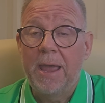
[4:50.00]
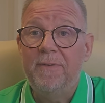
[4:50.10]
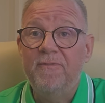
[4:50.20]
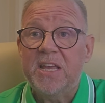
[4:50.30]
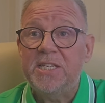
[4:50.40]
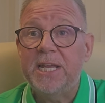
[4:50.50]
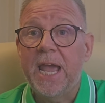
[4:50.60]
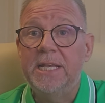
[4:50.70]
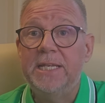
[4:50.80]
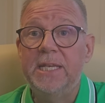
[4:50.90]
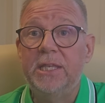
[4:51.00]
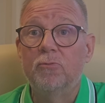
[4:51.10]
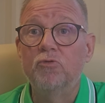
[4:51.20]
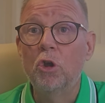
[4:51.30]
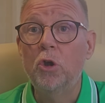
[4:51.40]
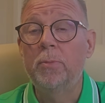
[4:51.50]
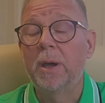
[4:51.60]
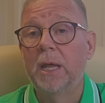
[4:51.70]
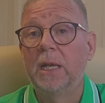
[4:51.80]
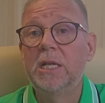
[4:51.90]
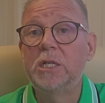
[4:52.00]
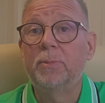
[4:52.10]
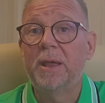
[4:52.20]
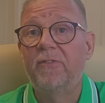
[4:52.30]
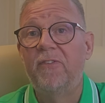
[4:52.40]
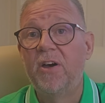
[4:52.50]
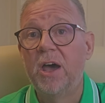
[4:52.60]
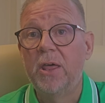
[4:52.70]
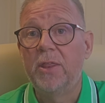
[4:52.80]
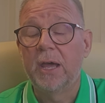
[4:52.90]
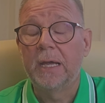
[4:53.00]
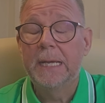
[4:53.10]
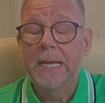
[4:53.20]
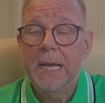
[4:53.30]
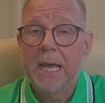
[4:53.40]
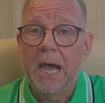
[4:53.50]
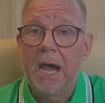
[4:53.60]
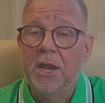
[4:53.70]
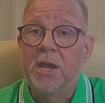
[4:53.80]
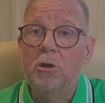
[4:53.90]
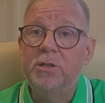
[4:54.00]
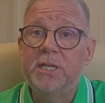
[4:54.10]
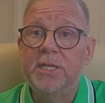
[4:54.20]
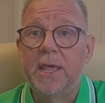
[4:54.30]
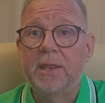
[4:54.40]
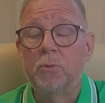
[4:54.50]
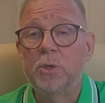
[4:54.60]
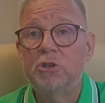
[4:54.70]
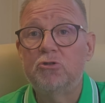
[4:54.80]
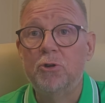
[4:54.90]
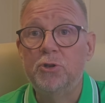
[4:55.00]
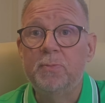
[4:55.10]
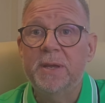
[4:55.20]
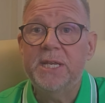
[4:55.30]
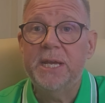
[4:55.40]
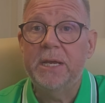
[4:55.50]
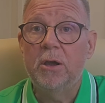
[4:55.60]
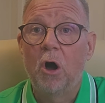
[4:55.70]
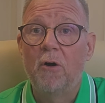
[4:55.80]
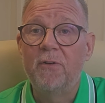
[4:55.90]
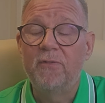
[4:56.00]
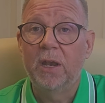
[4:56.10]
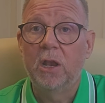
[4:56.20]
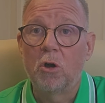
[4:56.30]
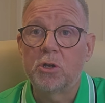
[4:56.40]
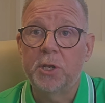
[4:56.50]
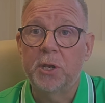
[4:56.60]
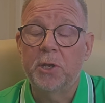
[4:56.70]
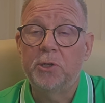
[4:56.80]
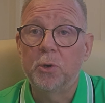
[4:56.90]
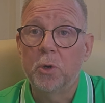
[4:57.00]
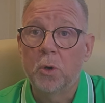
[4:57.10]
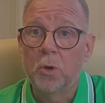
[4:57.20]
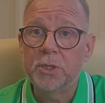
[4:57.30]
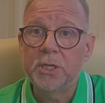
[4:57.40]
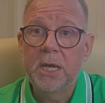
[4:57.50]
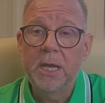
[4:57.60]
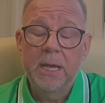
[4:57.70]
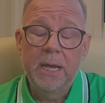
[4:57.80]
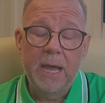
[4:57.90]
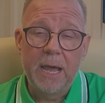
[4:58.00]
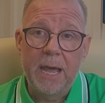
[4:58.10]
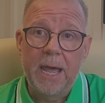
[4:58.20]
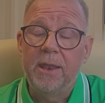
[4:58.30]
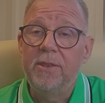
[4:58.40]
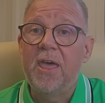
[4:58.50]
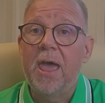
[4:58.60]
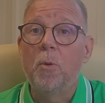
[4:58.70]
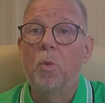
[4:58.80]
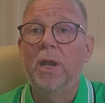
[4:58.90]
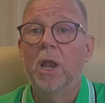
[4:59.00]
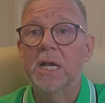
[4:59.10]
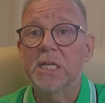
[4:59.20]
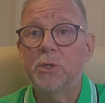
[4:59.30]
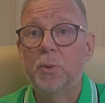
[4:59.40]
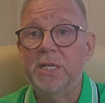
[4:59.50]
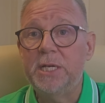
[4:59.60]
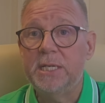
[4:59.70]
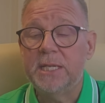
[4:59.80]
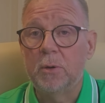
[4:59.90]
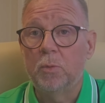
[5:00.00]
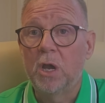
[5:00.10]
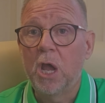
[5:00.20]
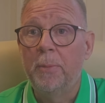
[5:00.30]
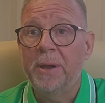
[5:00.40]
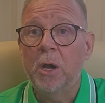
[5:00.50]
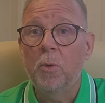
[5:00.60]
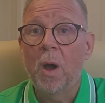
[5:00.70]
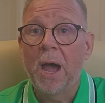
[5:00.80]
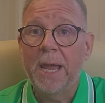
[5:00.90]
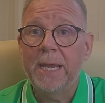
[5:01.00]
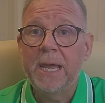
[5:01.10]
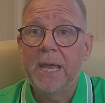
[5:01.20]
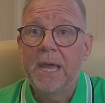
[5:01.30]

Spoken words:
investigated the room a little bit further, I noticed that there were screws missing off of the locks and the doors. there were light switches that were coming away,